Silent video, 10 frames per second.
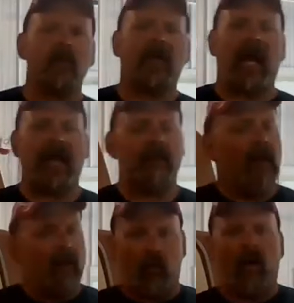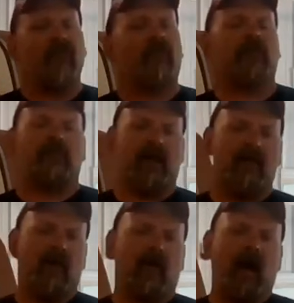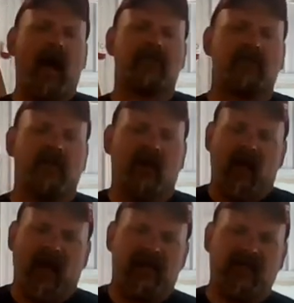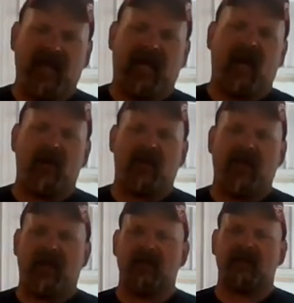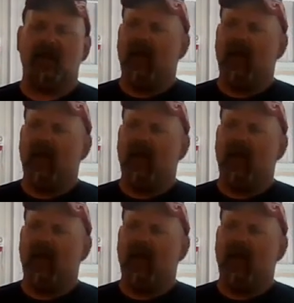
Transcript: came, the wife wants me to mow grass and take care of things